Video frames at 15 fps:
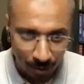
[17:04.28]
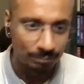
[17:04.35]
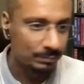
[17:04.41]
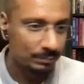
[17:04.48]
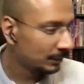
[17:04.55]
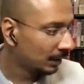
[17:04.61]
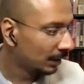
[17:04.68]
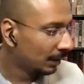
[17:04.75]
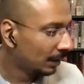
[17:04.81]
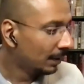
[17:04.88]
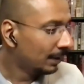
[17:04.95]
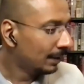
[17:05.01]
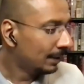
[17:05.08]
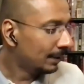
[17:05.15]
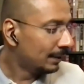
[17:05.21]
So
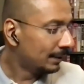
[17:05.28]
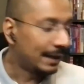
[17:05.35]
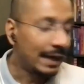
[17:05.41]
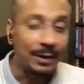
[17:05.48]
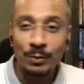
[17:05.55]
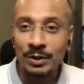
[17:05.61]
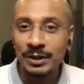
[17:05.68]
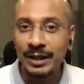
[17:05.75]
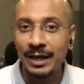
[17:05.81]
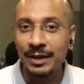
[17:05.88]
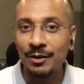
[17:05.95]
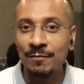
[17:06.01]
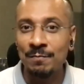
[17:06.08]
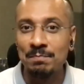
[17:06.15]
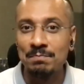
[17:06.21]
that was the
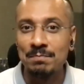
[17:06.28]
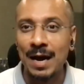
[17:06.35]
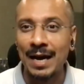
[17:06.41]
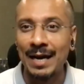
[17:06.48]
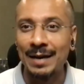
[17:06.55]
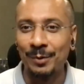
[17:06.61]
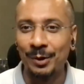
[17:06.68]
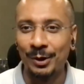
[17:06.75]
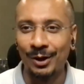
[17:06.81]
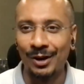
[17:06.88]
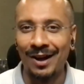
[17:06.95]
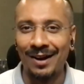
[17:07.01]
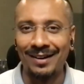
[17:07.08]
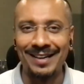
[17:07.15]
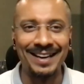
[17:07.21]
end of my
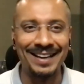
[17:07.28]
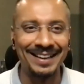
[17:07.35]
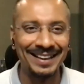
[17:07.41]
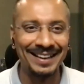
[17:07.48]
monologue.